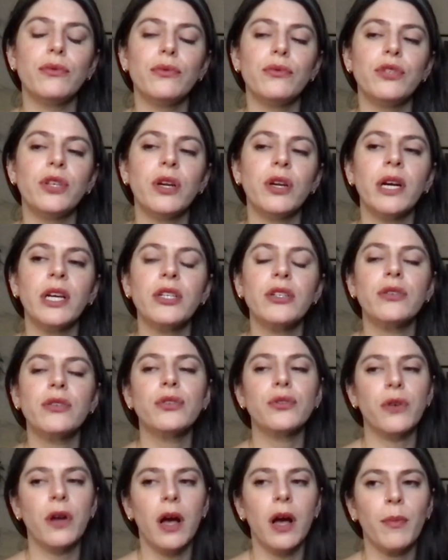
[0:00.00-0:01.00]
generational
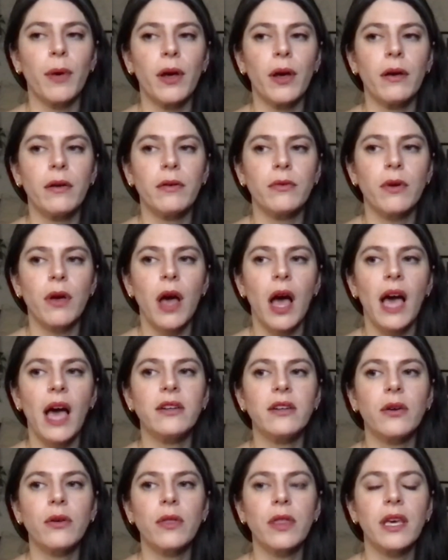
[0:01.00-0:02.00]
trauma, I
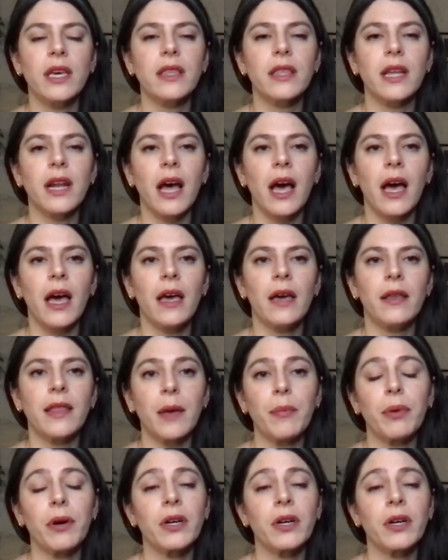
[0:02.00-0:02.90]
don't think that